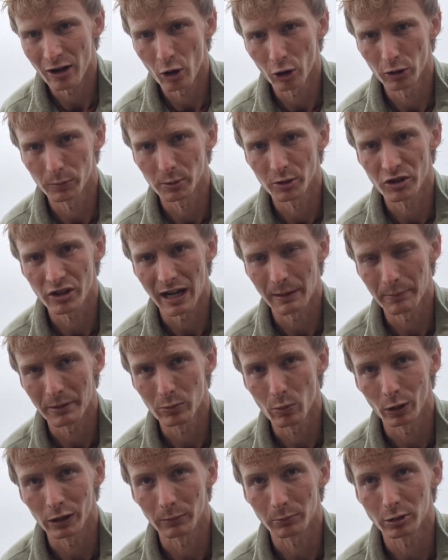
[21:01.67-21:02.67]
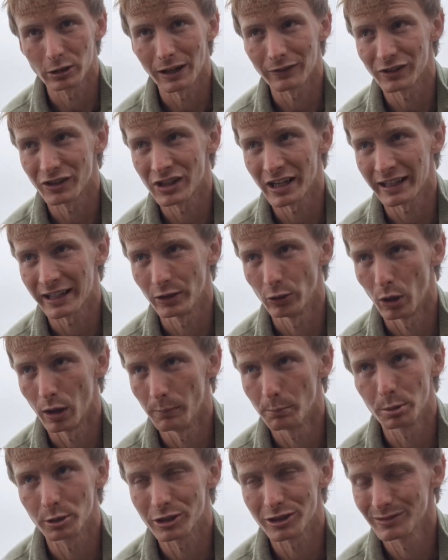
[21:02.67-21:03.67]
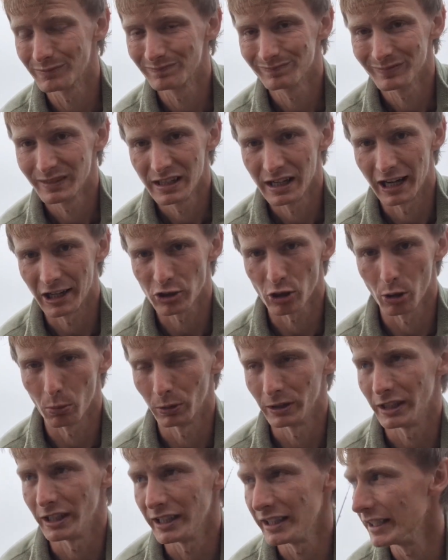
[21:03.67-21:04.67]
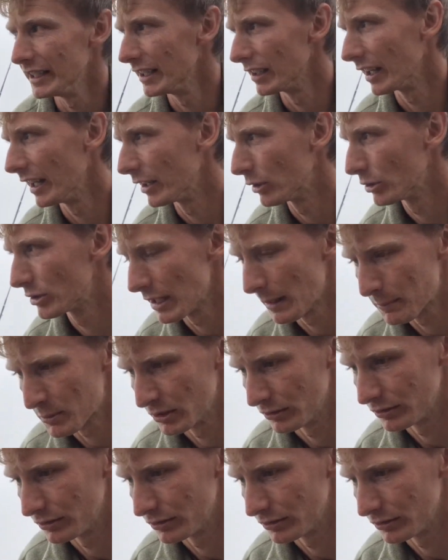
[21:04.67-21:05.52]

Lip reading: horrible scabby one, I'm gonna have to take it on, but I don't want to eat it. Like, it's an